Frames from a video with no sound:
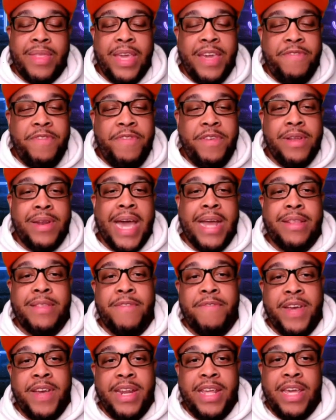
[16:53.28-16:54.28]
if you like
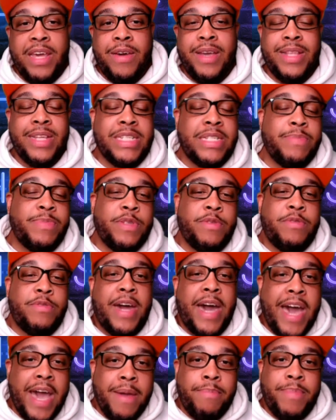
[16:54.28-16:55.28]
the video. Hit the
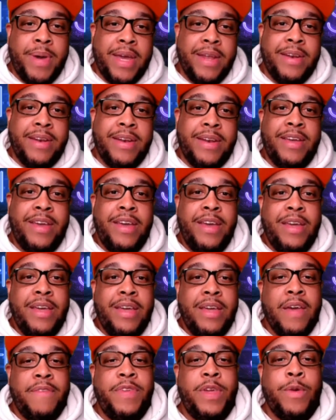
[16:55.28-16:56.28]
subscribe button
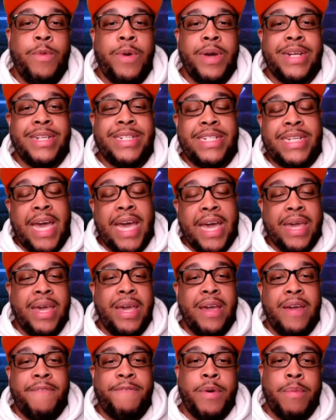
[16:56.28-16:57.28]
if you want to check
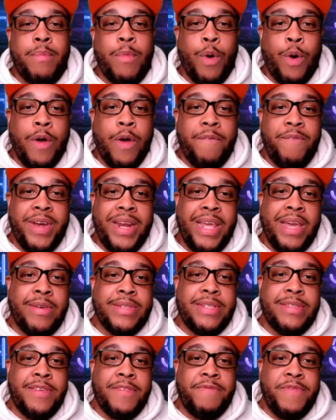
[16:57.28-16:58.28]
in for more
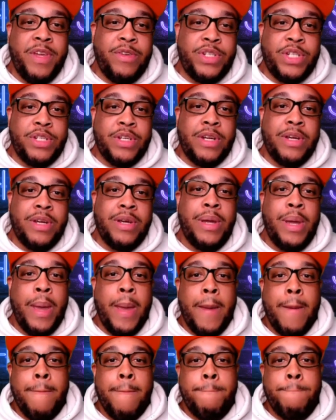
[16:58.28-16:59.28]
videos in the future.
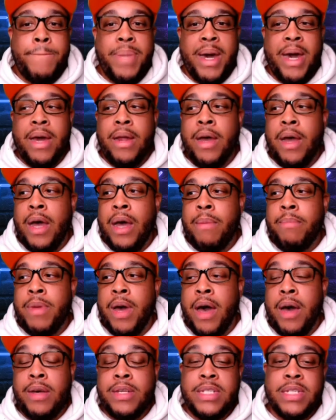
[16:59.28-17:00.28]
But
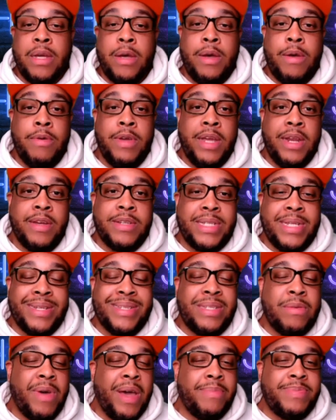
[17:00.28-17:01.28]
also, you know,
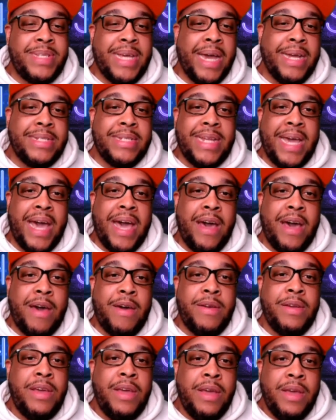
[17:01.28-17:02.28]
since the website's
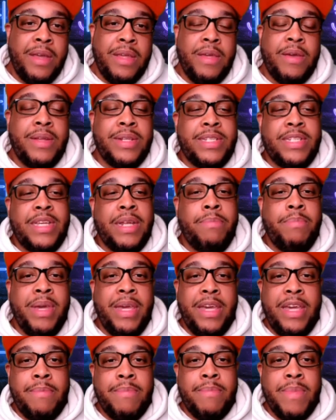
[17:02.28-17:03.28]
down, you can send
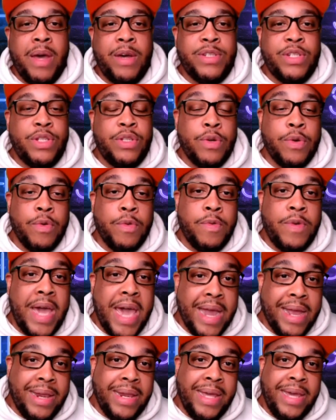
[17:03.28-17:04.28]
me emails
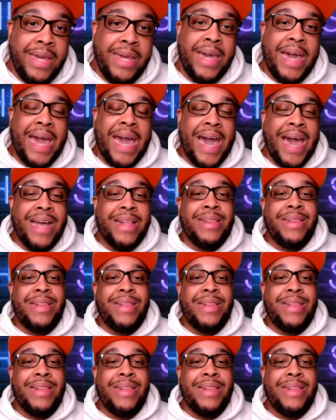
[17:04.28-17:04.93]
directly at